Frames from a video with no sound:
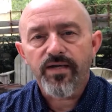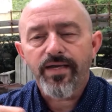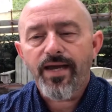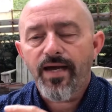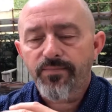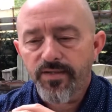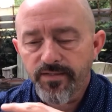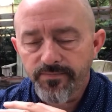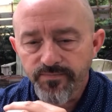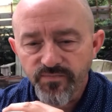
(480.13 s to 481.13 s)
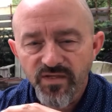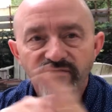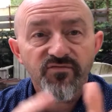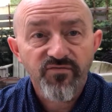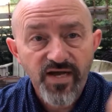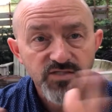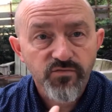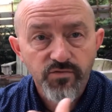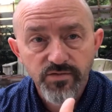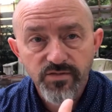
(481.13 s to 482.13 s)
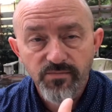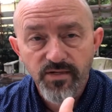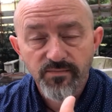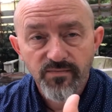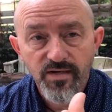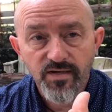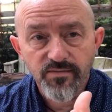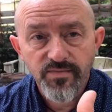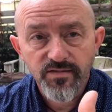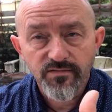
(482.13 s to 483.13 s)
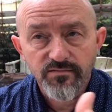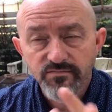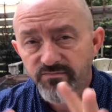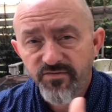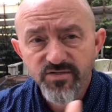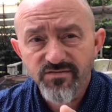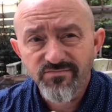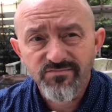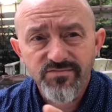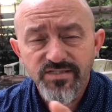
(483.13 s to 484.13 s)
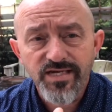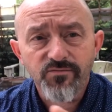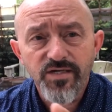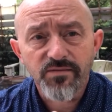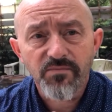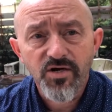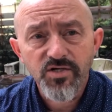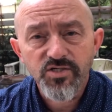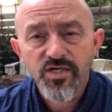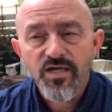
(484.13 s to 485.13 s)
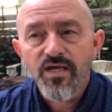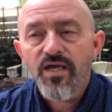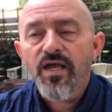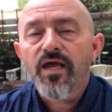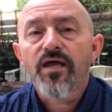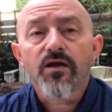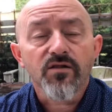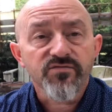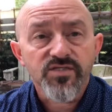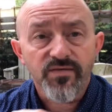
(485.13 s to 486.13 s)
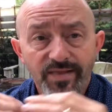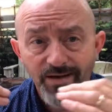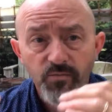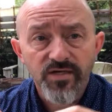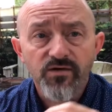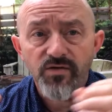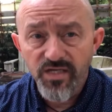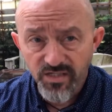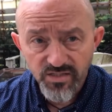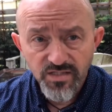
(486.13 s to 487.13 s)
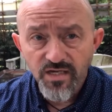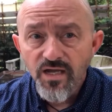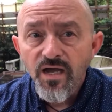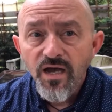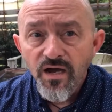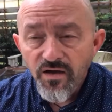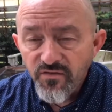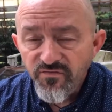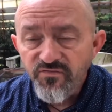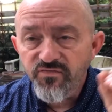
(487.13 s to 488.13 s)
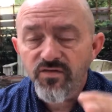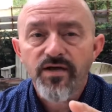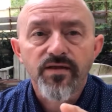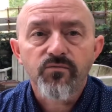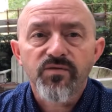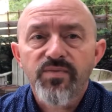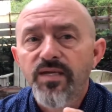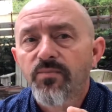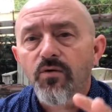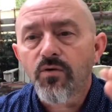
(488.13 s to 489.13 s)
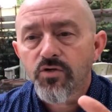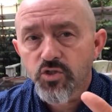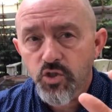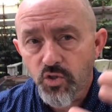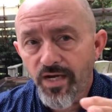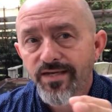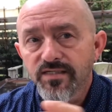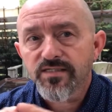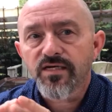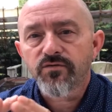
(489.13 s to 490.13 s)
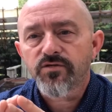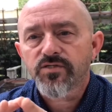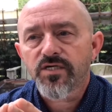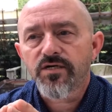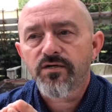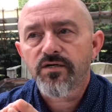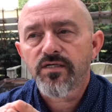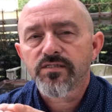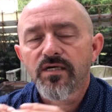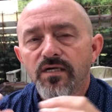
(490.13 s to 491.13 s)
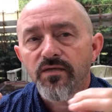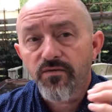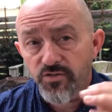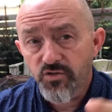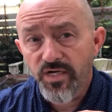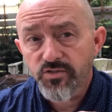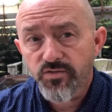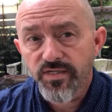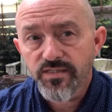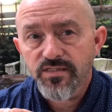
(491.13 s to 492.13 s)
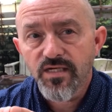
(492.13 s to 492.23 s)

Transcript: happening. Fast forward to March, uh, middle, first, second week in March, and all of a sudden that window is flooded with people trying to sell their securities, their treasuries.